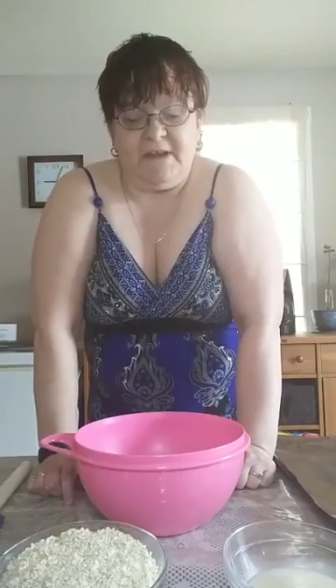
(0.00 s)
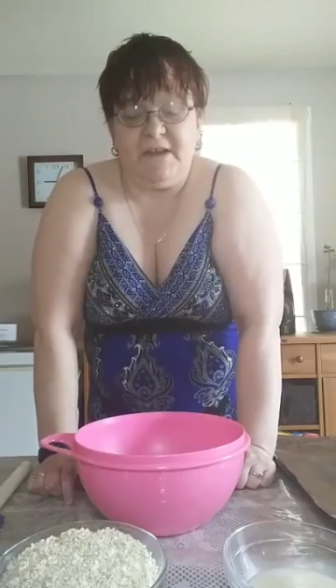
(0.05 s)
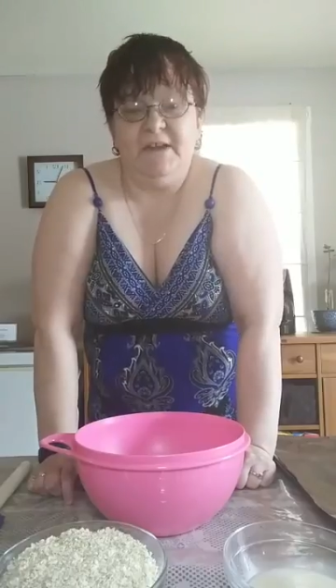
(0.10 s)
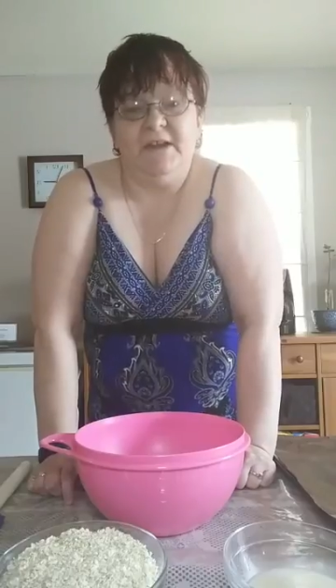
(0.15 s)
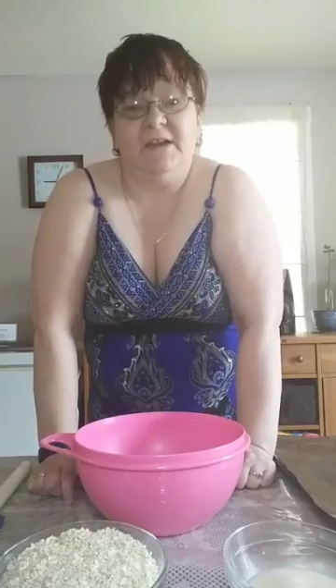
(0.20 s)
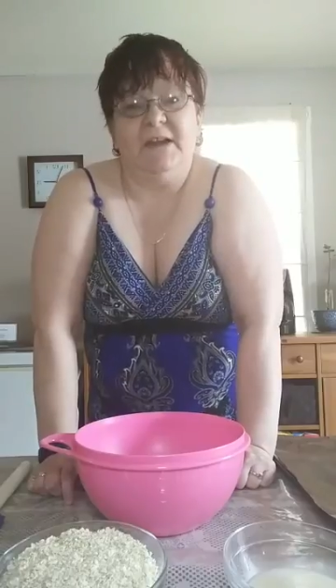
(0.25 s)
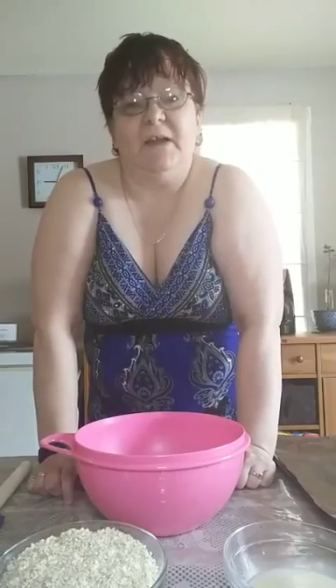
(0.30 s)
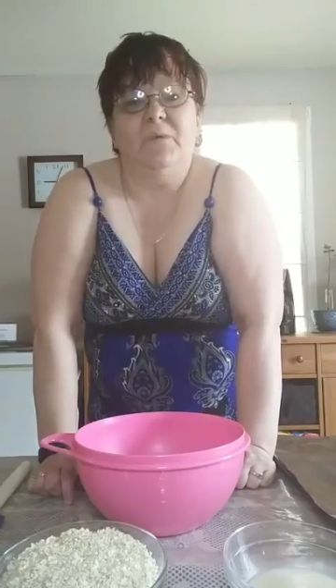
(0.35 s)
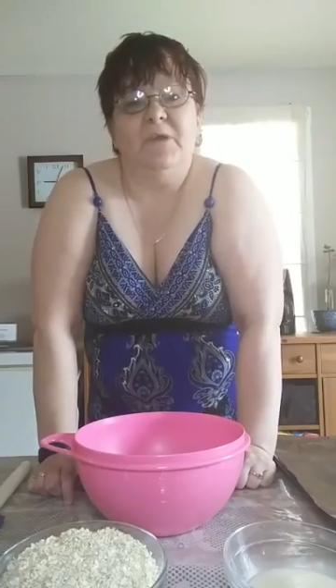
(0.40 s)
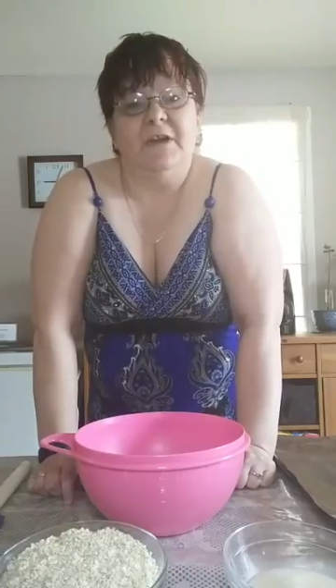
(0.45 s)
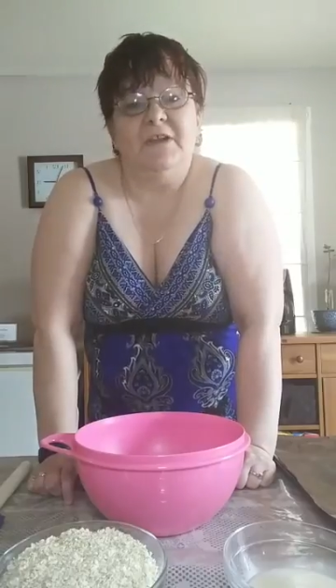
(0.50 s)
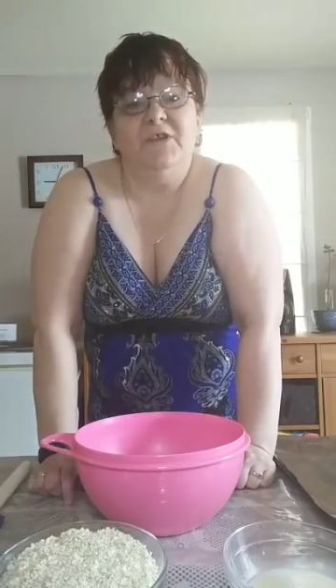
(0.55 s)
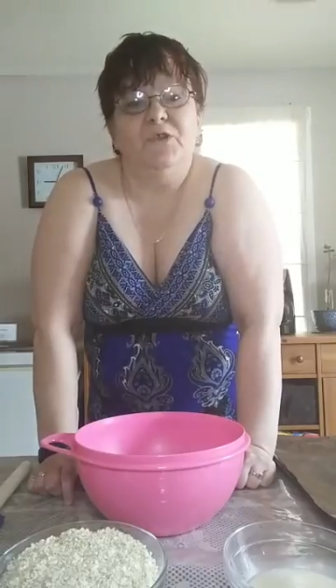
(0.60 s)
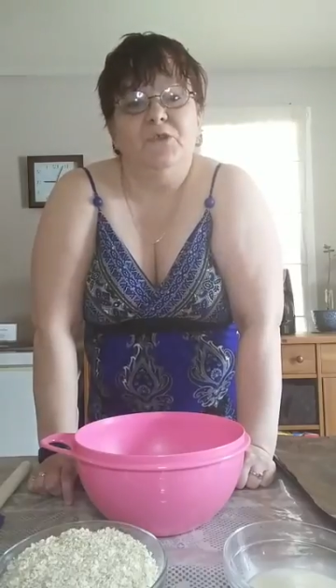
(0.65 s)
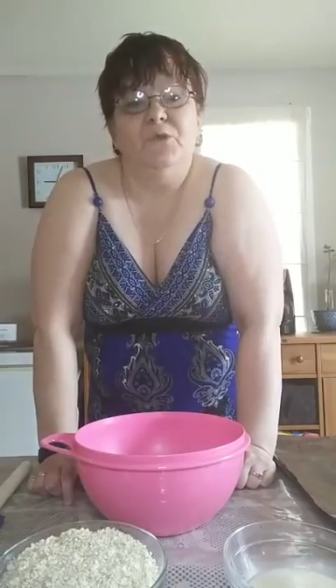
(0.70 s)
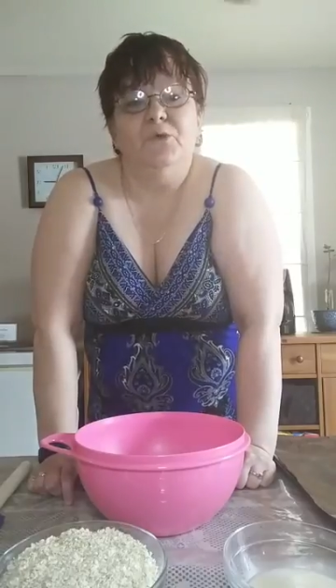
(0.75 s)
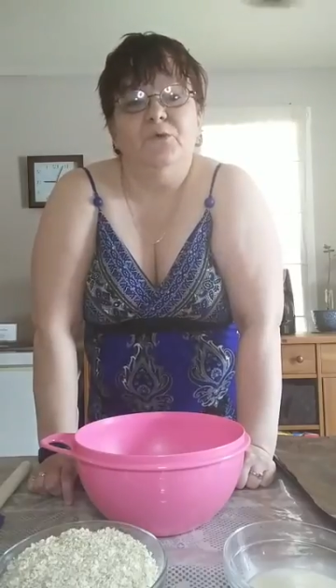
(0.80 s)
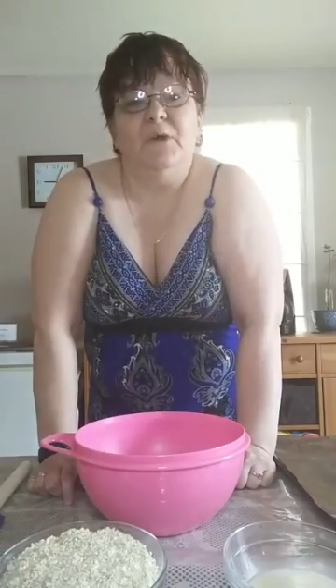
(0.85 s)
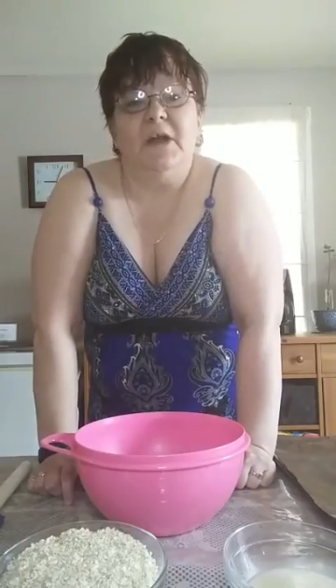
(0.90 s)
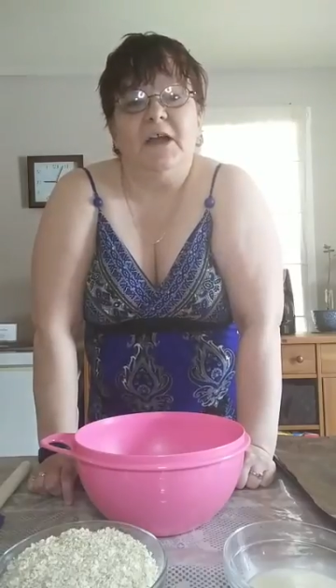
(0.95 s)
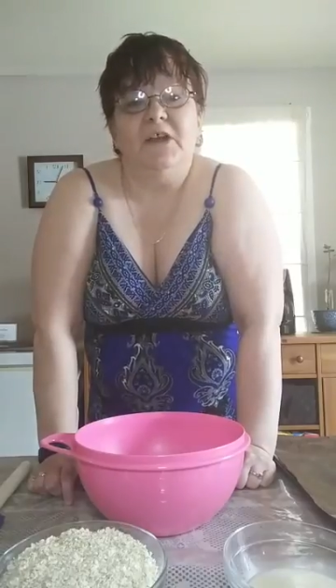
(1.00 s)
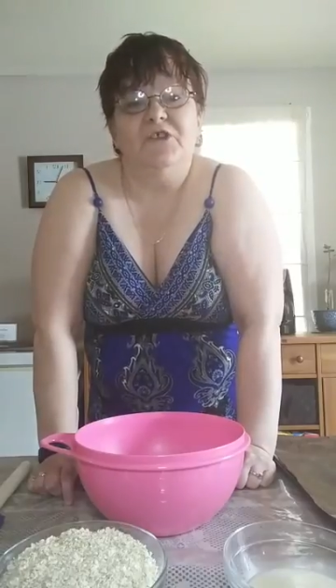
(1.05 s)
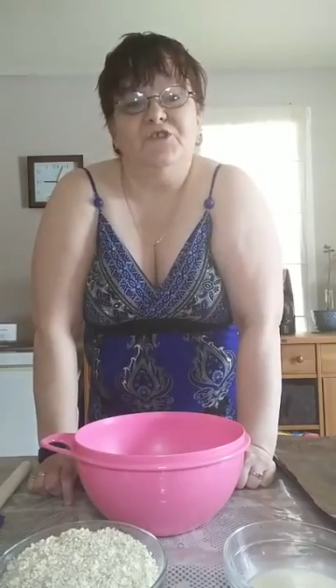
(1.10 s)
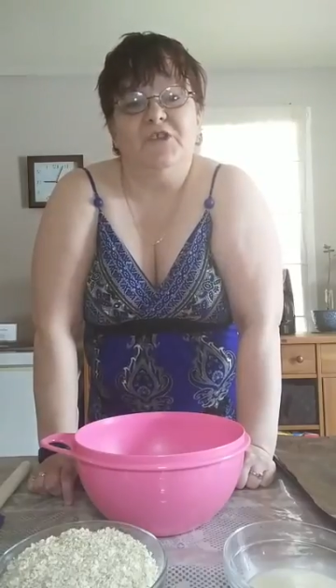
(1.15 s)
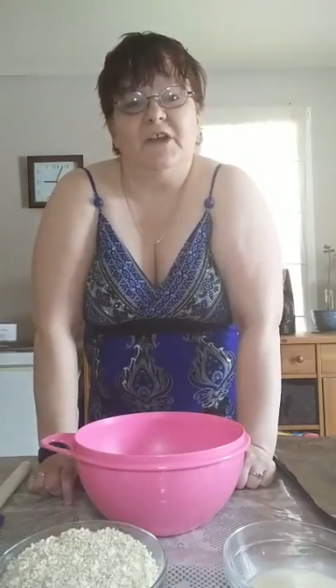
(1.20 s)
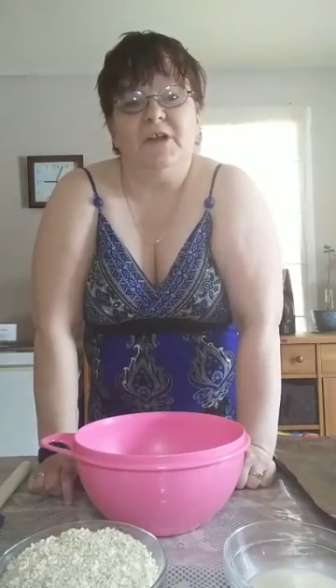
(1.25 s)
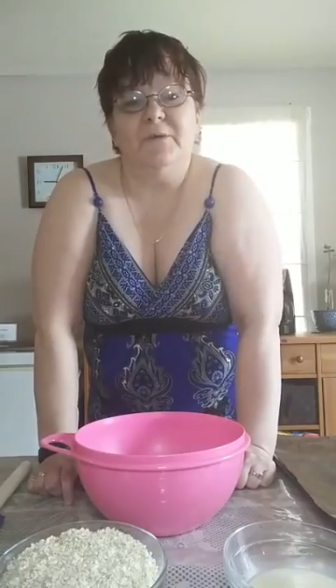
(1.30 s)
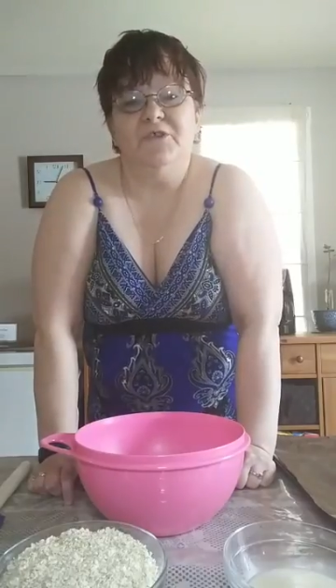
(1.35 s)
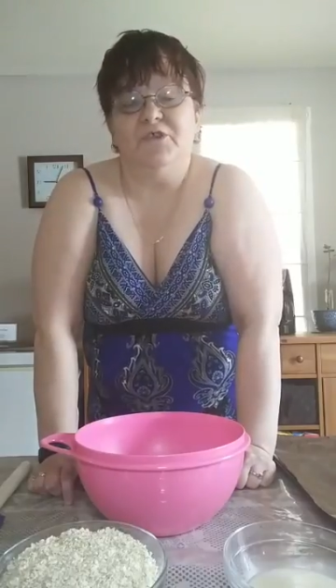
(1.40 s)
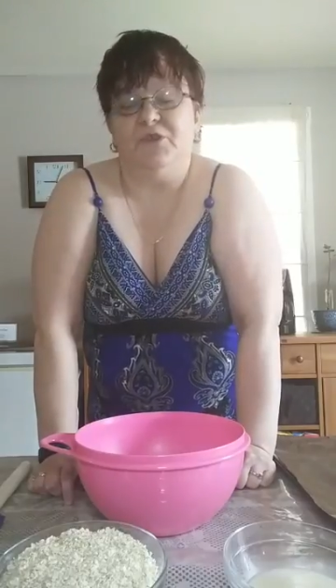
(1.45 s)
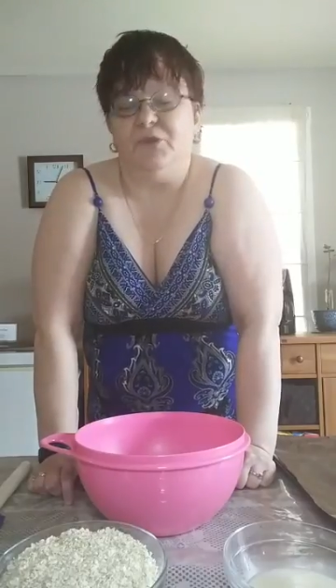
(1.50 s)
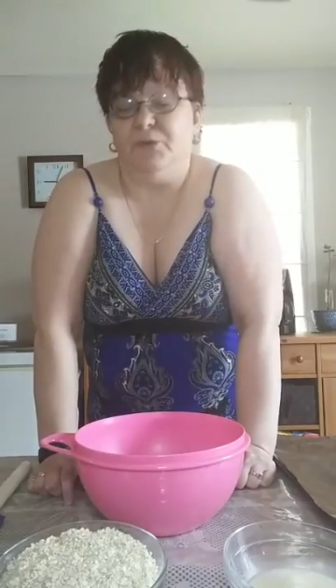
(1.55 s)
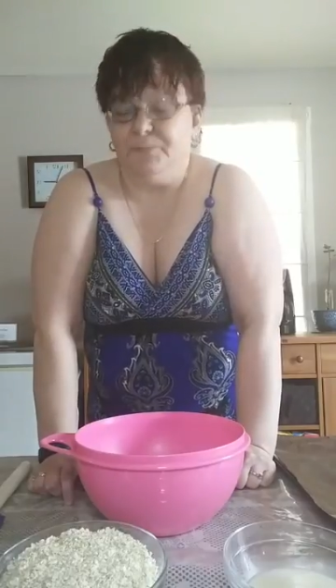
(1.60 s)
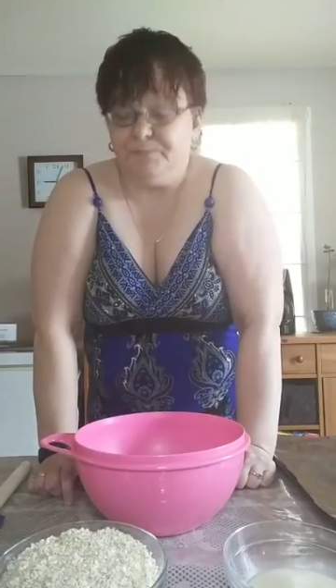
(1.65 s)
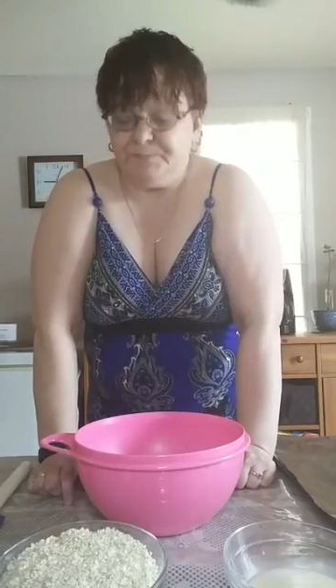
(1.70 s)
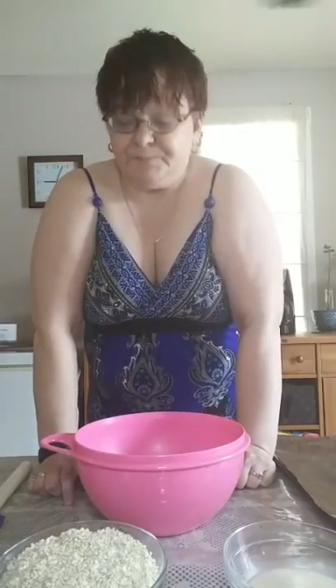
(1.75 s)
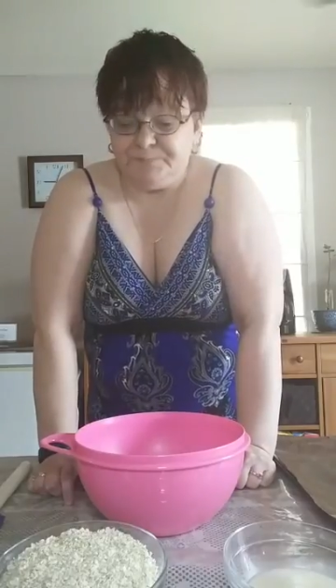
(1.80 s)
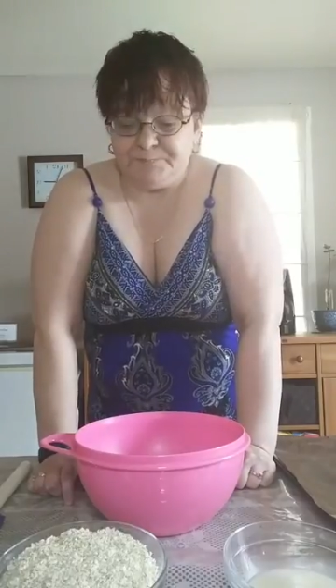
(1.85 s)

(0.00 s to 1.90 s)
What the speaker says: and I wanted to share with you.